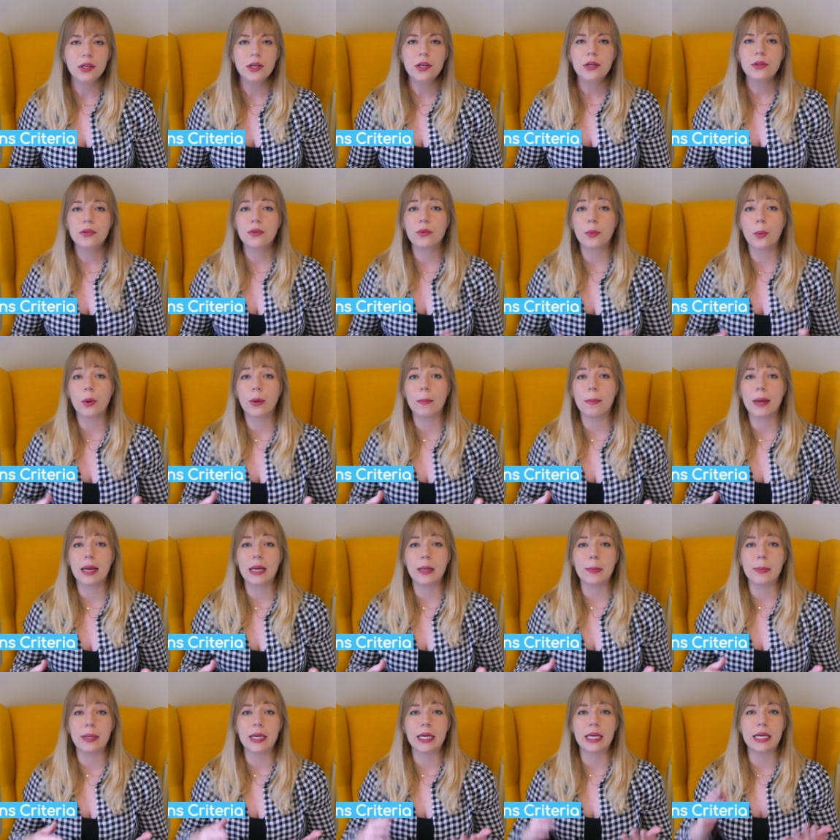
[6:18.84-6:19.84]
So it may
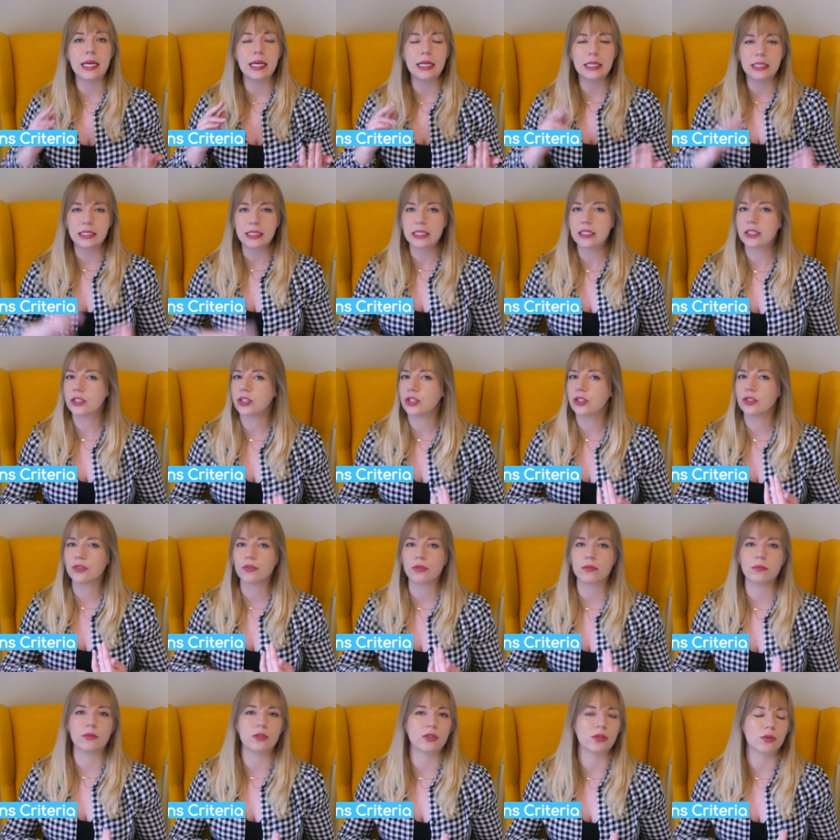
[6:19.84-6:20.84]
be distance
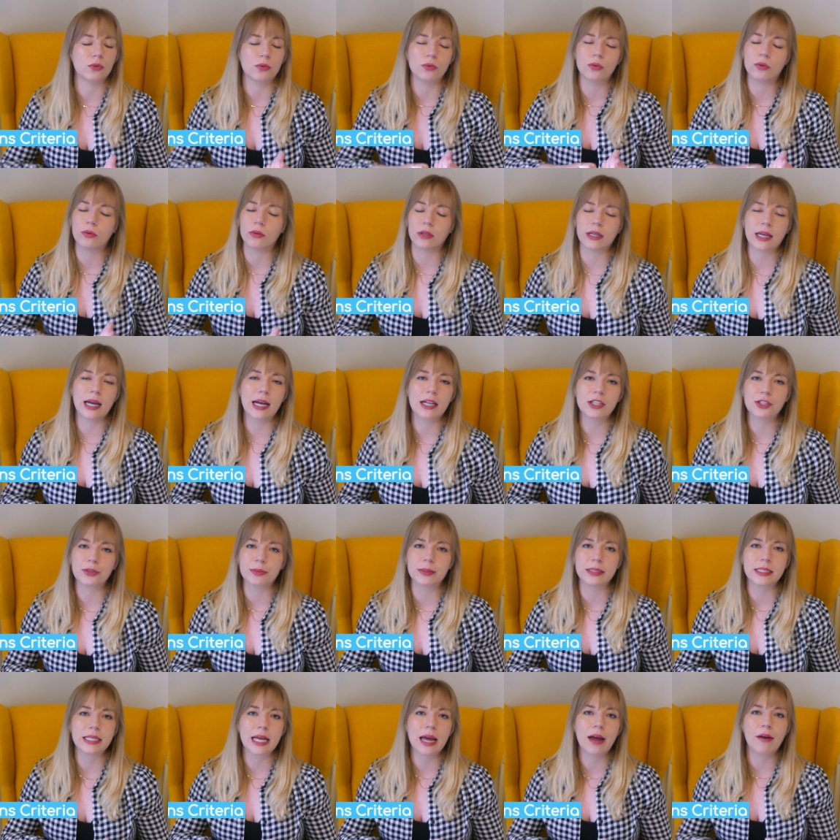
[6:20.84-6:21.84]
from the school or the
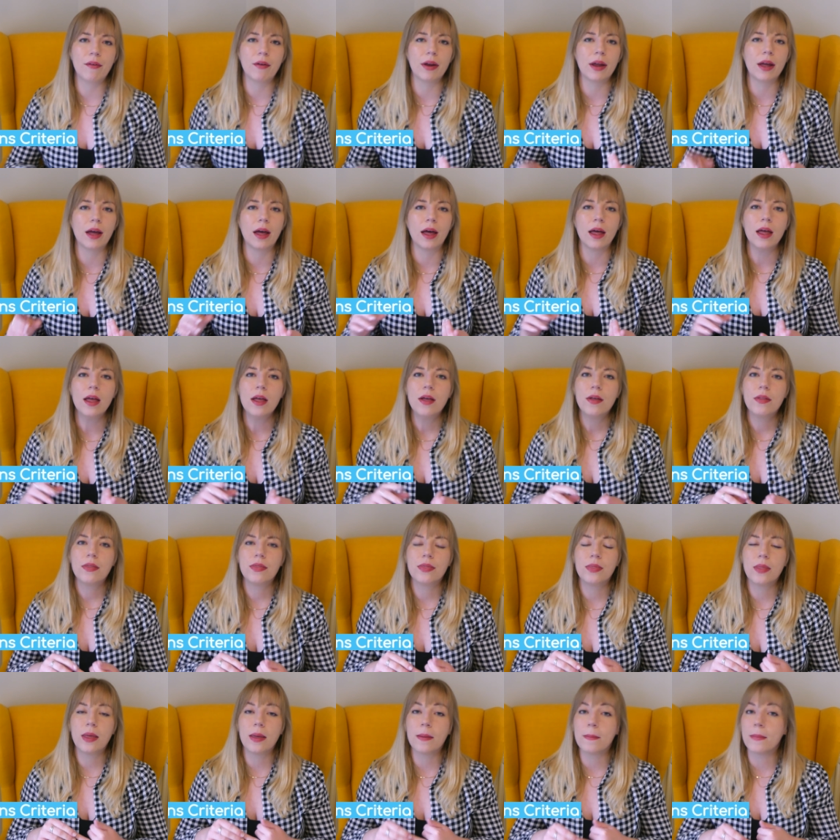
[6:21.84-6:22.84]
catchment area.
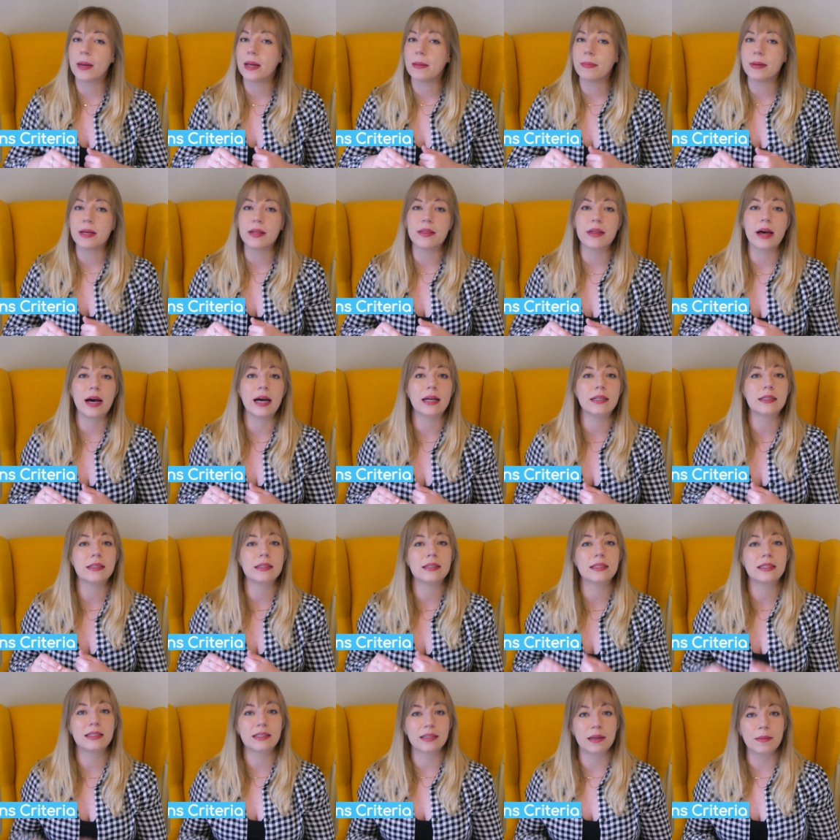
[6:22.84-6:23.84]
It may be that
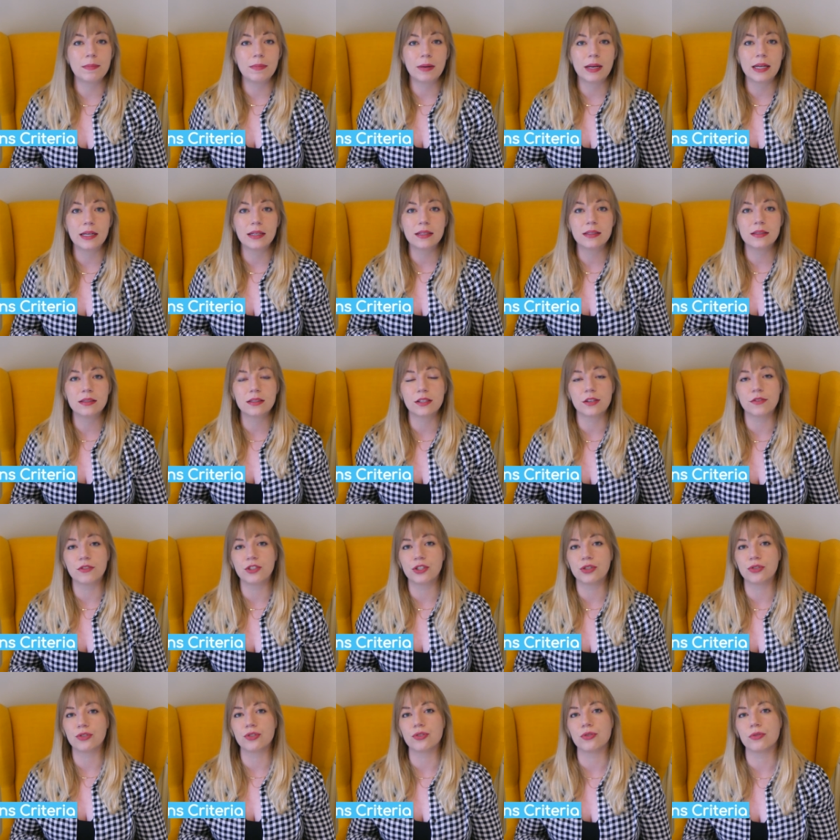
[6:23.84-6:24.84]
siblings of
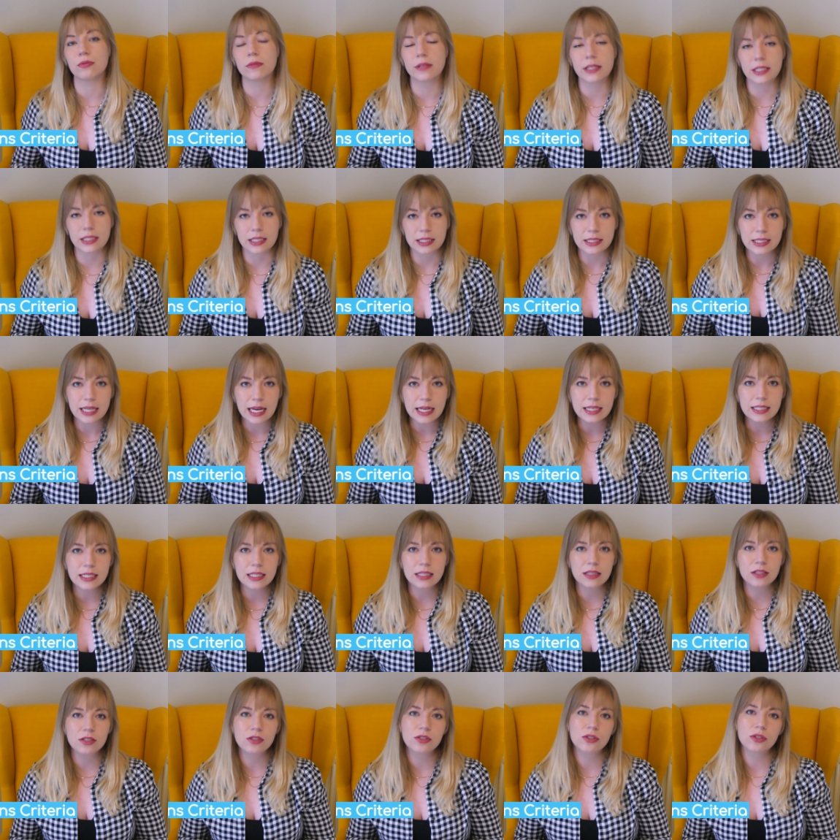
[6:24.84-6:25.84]
children already
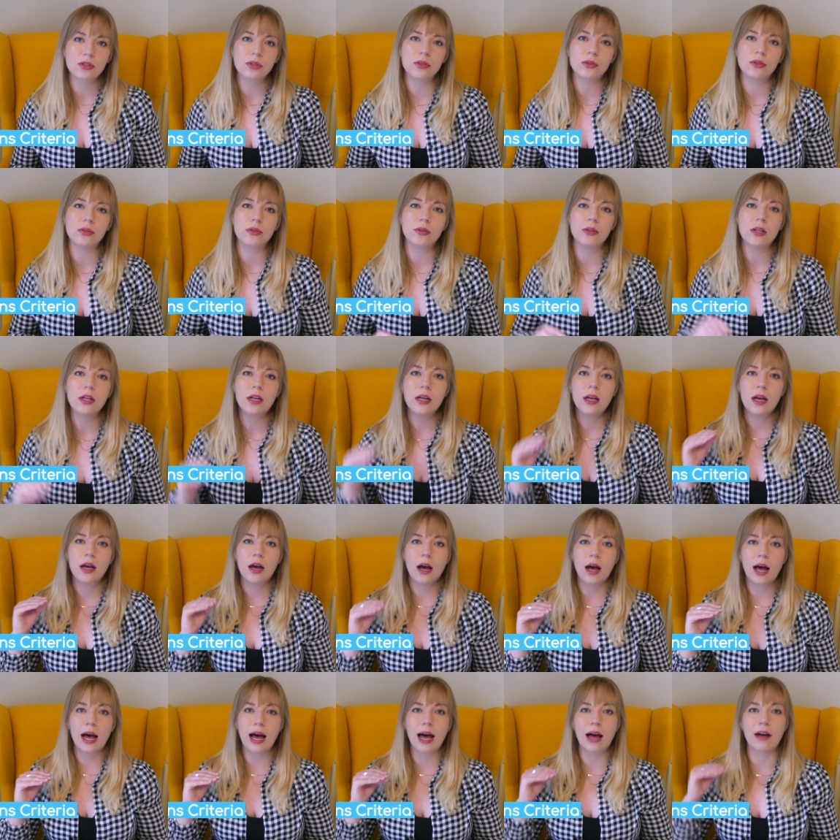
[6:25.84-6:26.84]
attending the school
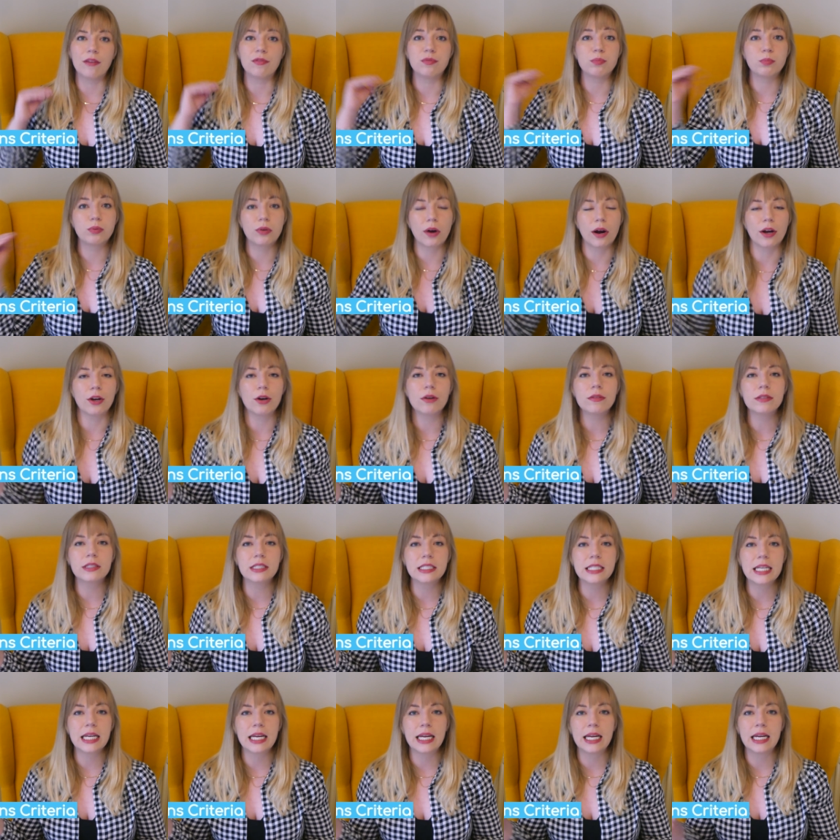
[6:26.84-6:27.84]
have
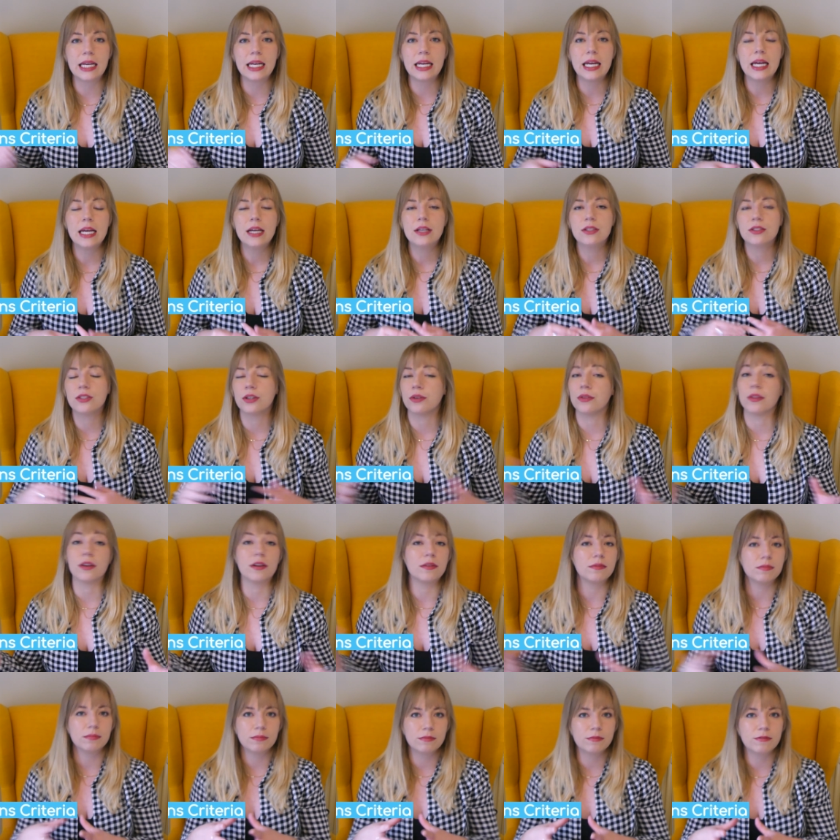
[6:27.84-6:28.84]
priority so
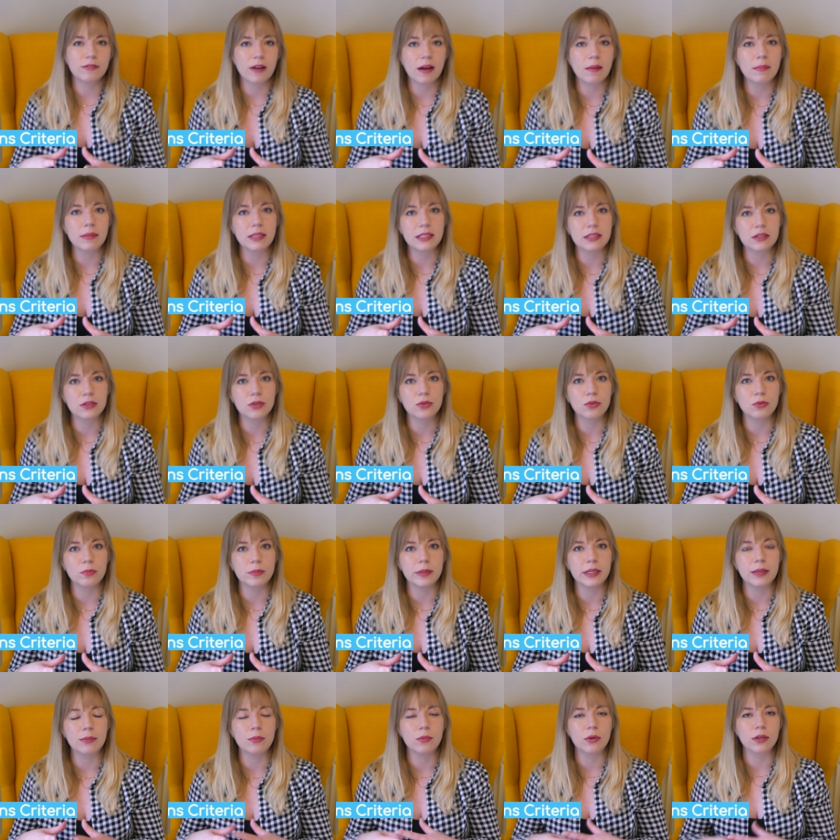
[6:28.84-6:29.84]
that families can all
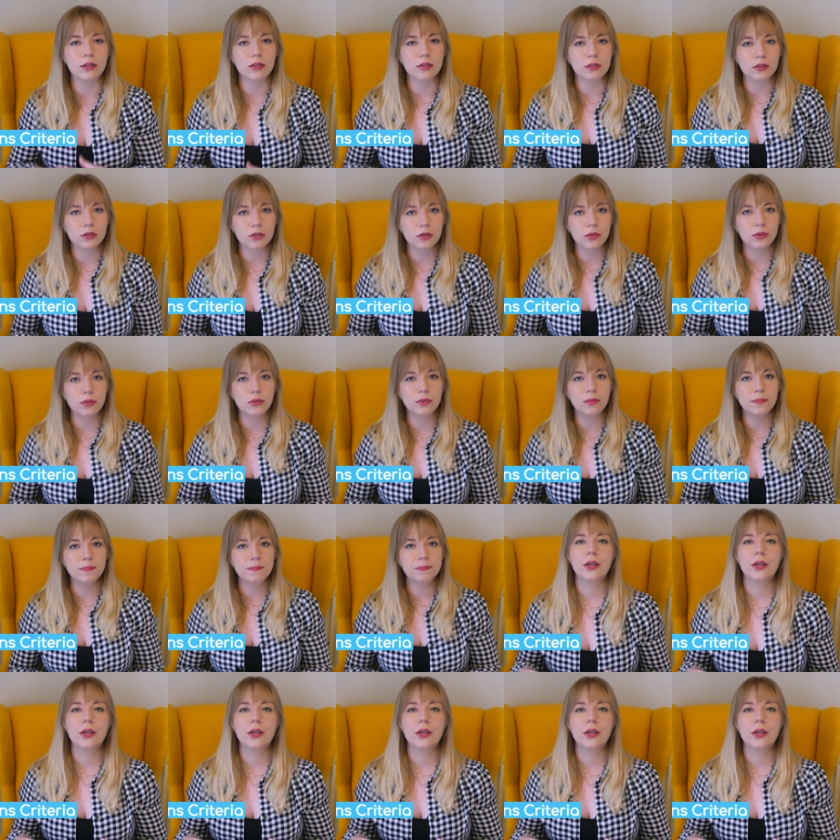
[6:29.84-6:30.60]
be in one school.